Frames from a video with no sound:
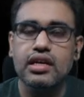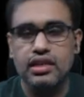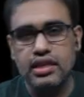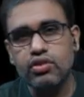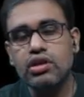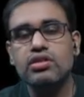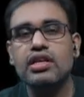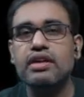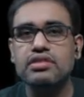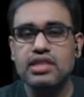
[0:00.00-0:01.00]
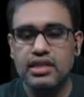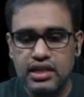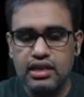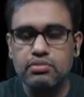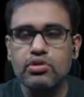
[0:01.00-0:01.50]
the aorta on the left side, they
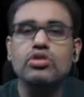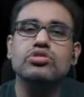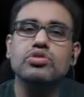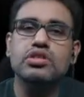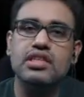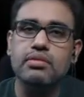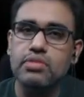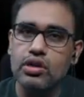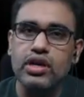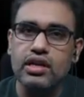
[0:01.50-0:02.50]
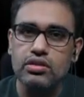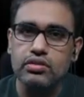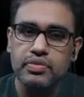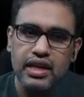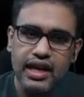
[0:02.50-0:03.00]
come close to each other below L2
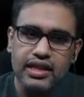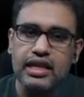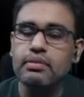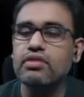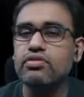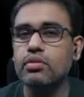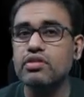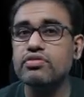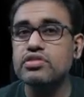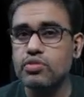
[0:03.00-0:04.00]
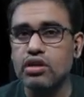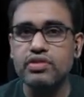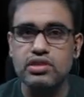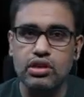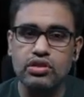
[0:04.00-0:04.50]
and they may form a small
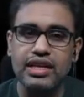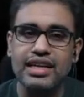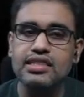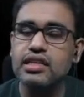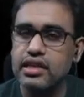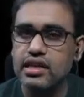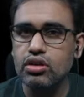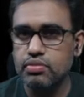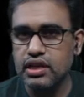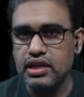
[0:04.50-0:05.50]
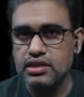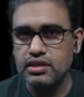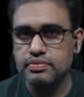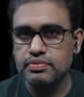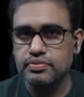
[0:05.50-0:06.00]
fistula. So that is a rare complication.
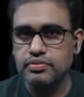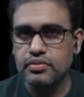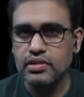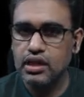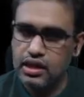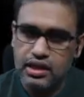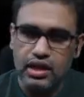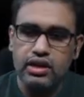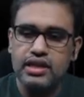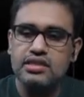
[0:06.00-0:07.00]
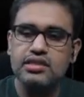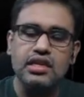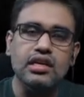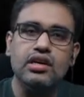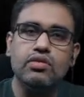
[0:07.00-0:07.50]
Now let us see
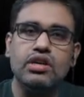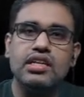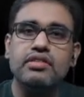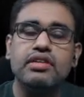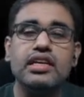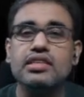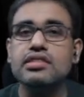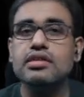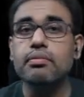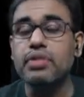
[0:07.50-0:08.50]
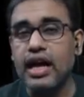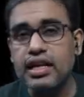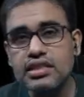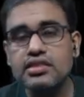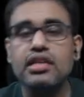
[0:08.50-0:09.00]
what are the various
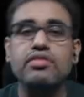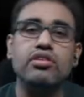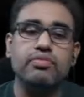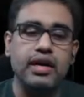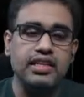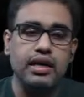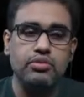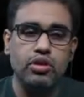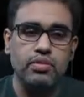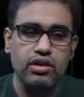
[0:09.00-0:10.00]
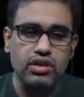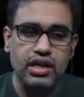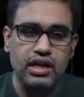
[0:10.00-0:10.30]
branches given off by the abdominal aorta.